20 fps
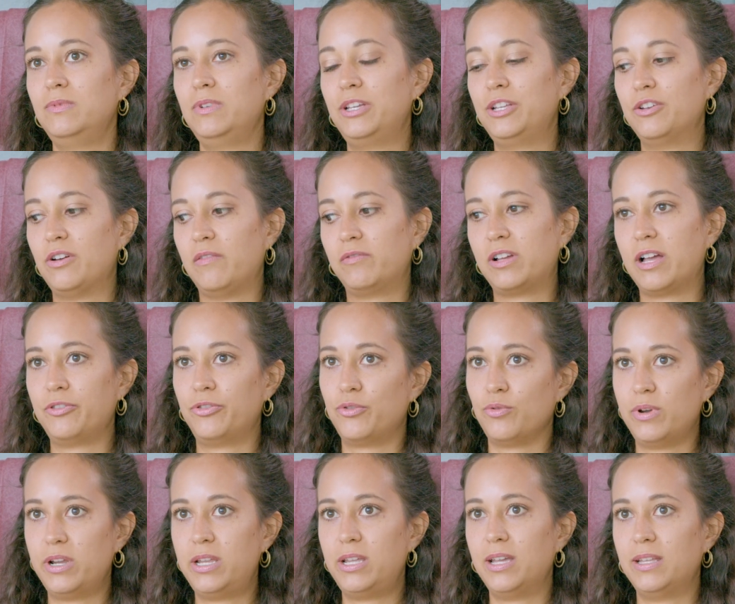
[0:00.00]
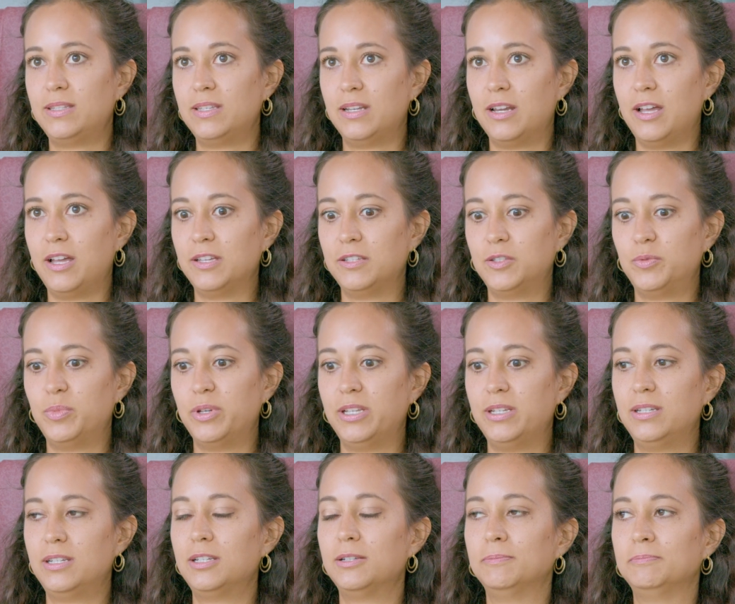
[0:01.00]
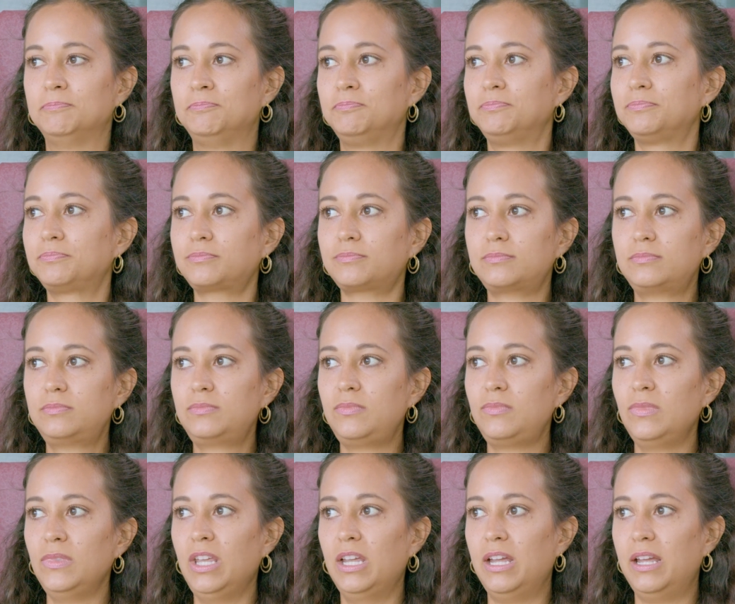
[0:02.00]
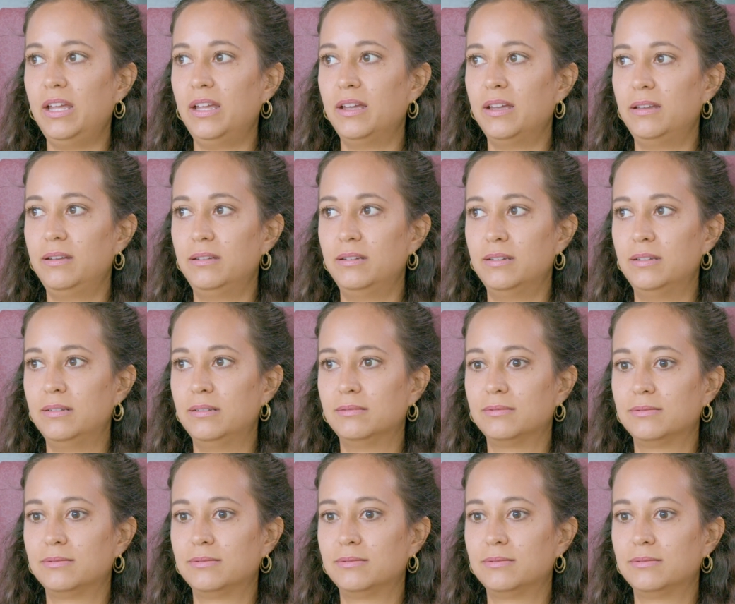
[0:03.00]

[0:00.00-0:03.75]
I've got 3 kids and a husband, and